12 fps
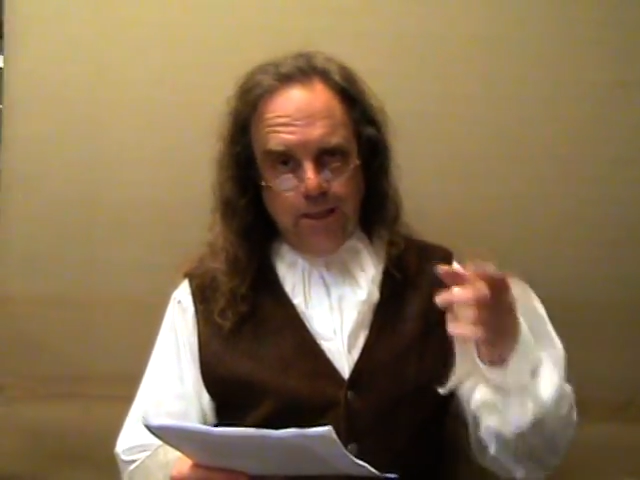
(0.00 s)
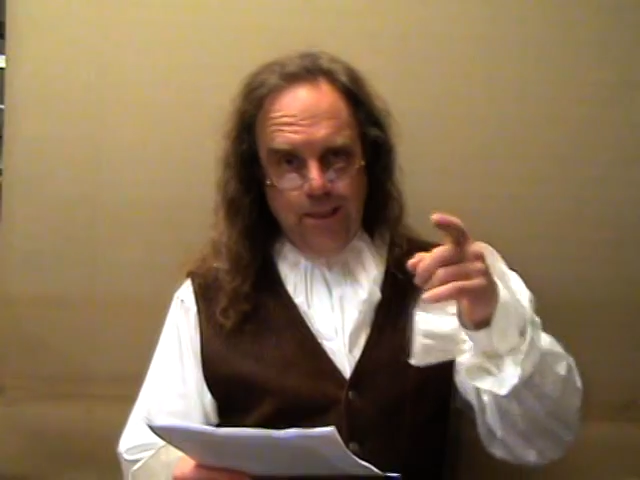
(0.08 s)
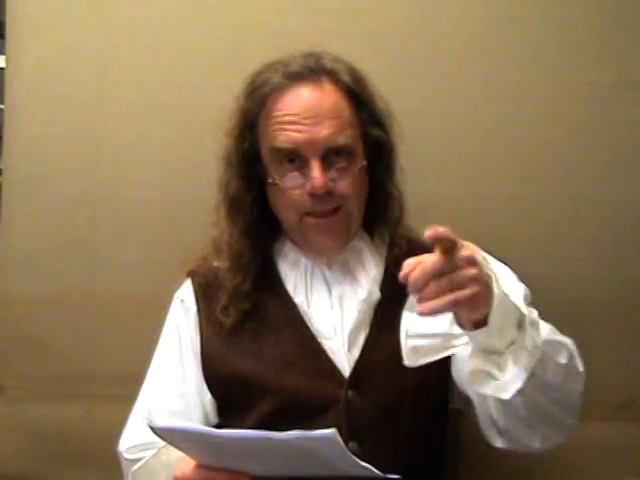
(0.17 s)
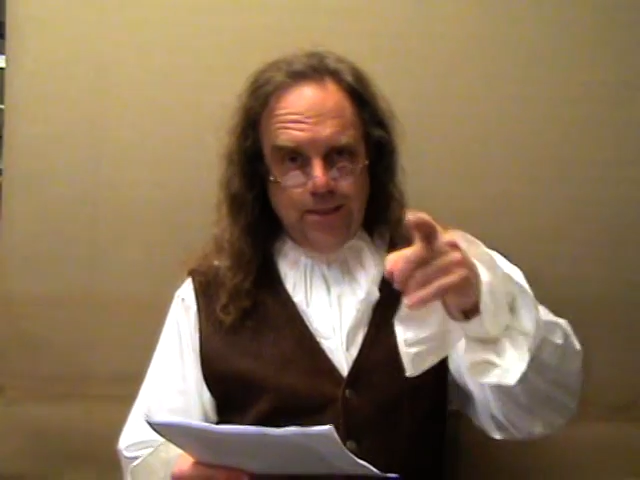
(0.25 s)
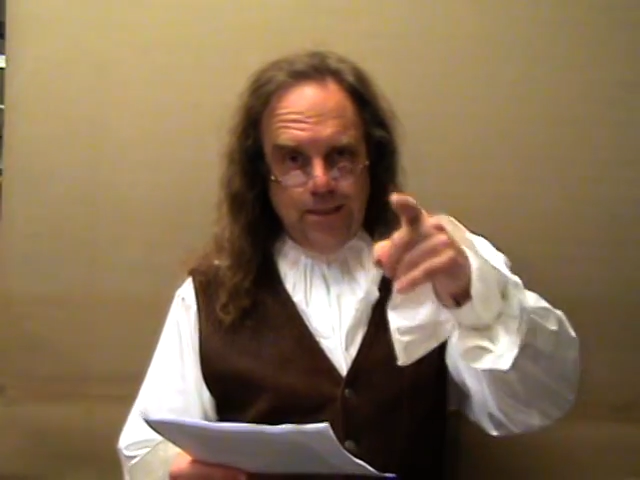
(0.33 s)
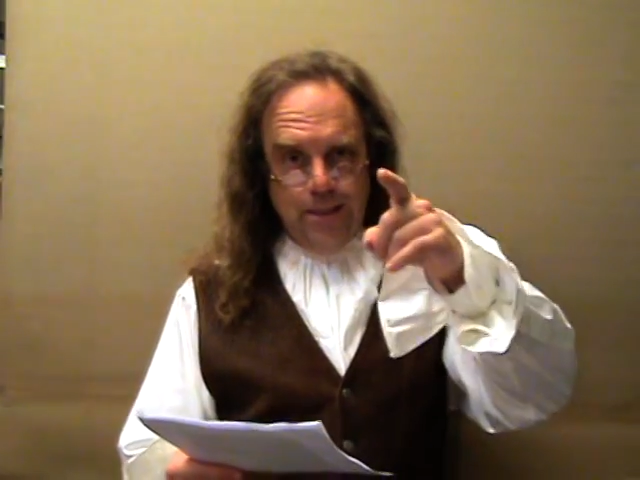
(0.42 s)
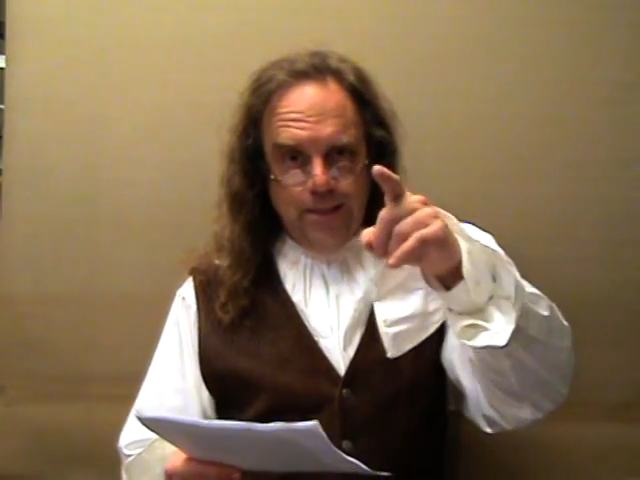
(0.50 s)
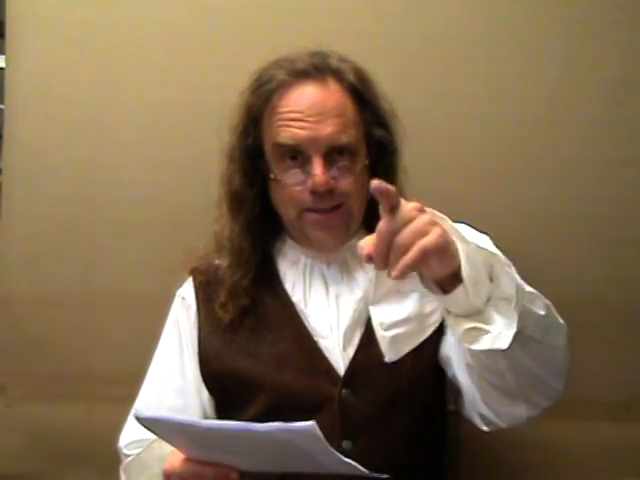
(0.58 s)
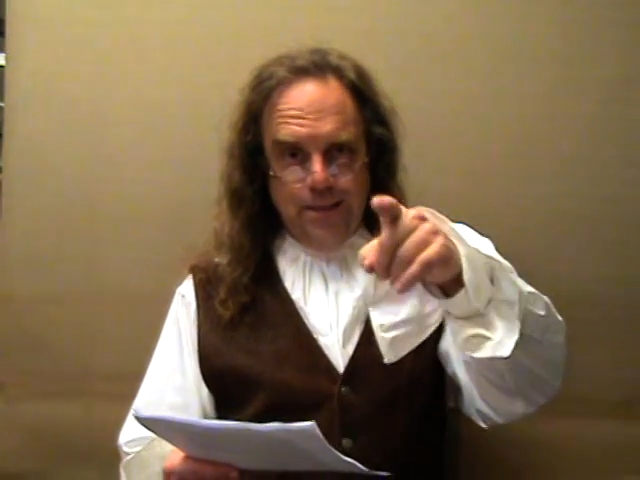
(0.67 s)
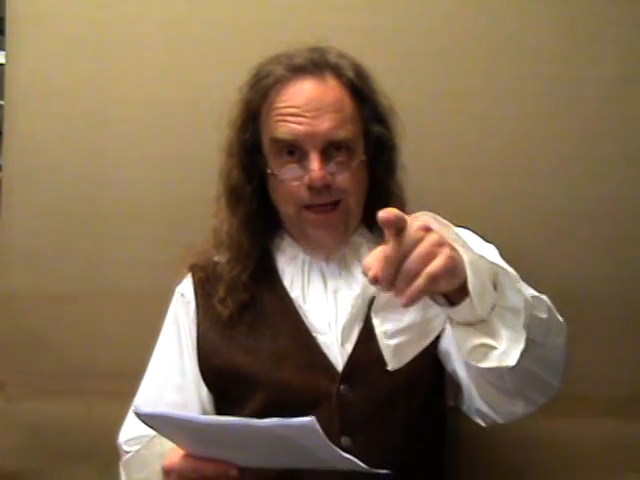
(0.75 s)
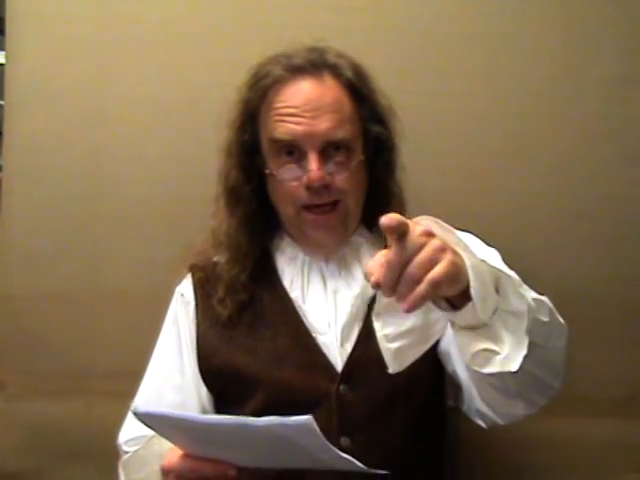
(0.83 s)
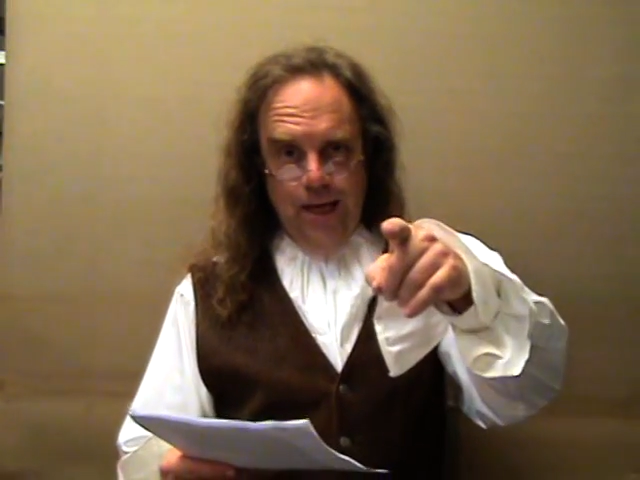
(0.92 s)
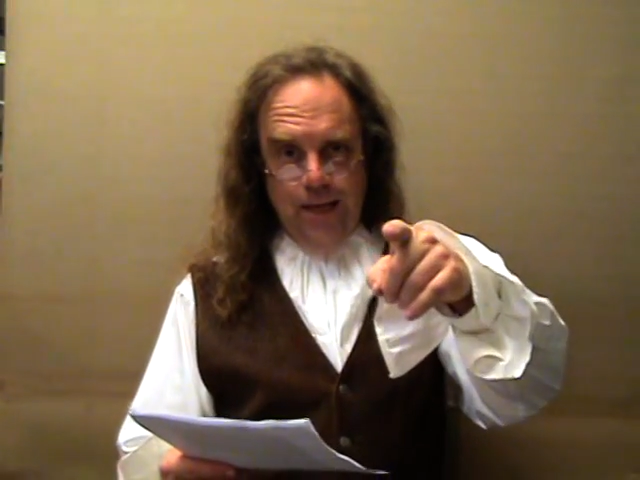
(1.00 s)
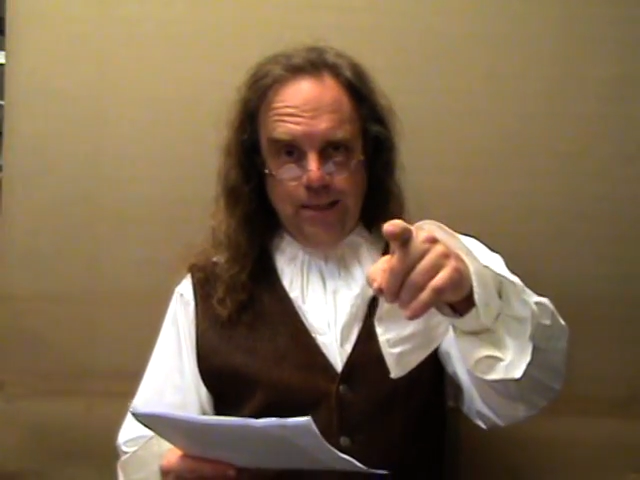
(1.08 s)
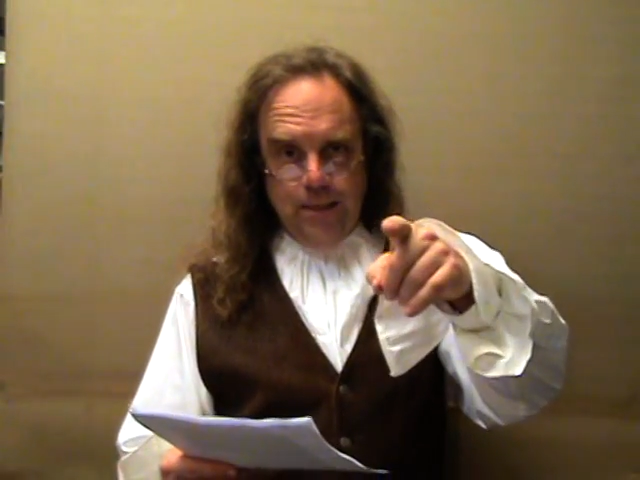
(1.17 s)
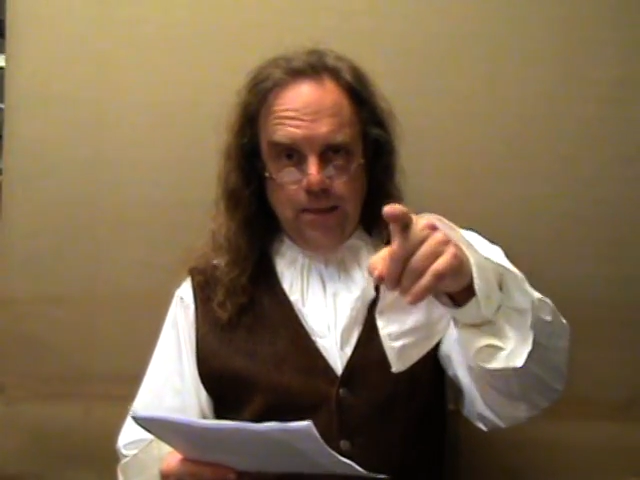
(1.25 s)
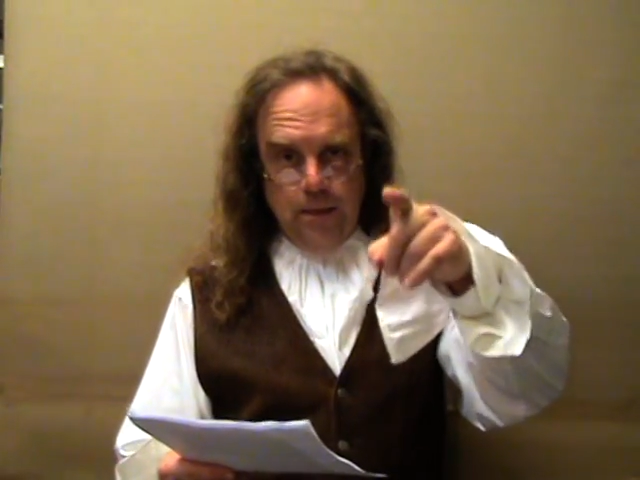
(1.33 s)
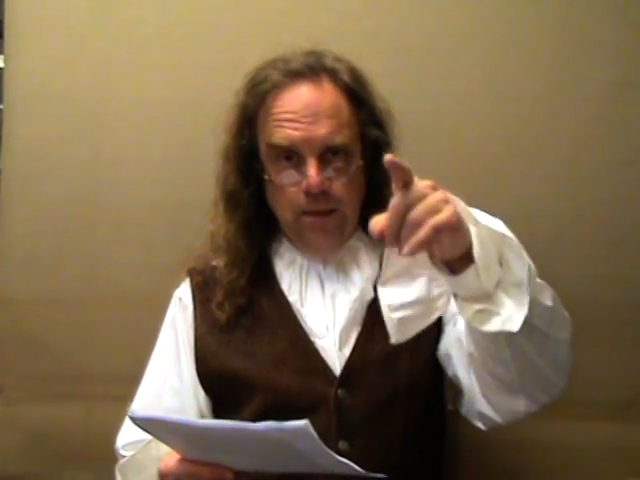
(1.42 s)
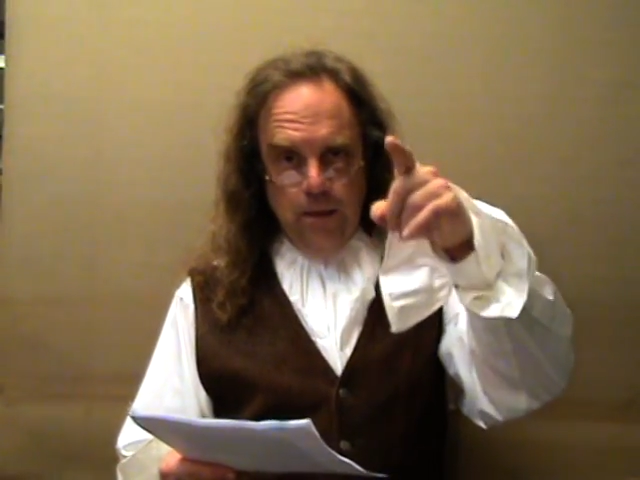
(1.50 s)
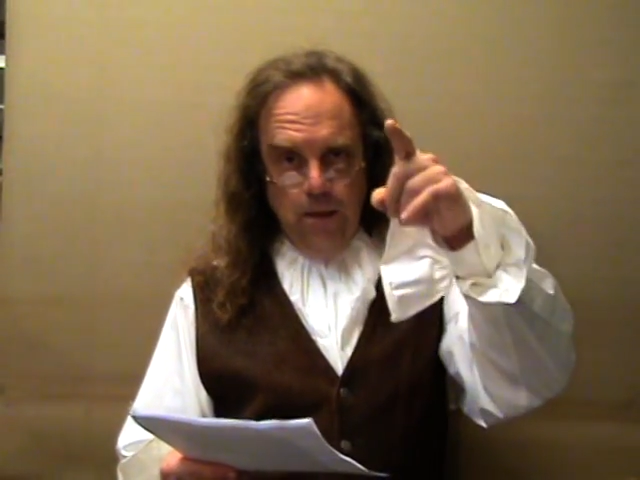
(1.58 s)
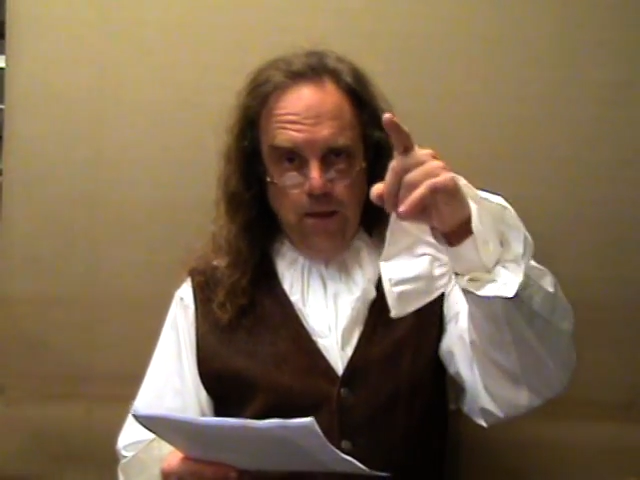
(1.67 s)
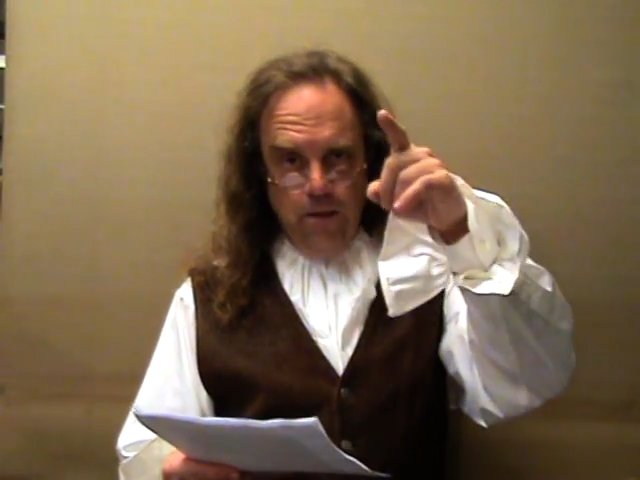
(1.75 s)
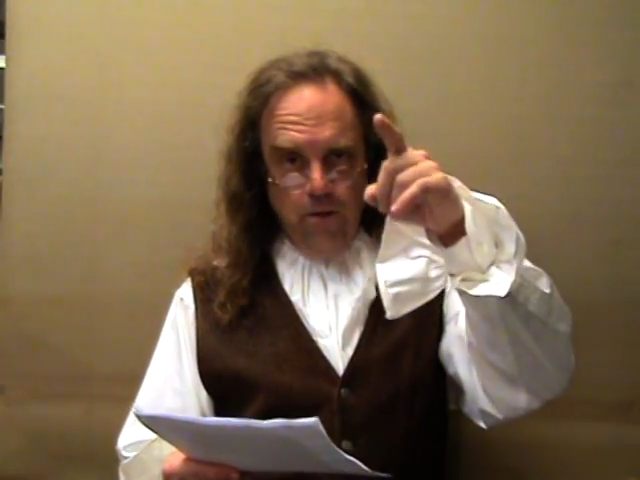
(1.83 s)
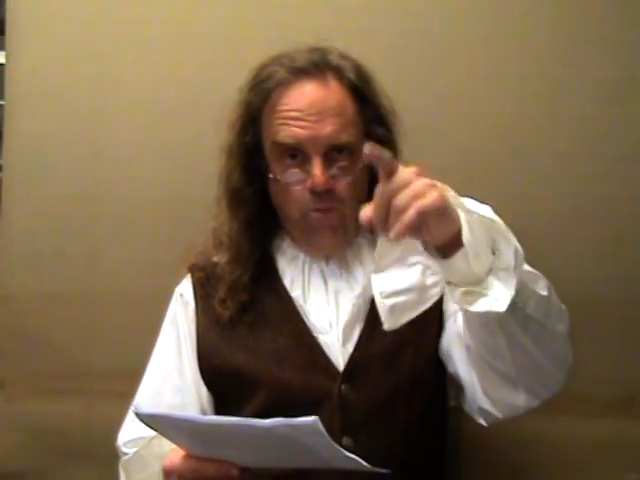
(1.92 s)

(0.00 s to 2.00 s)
This is not the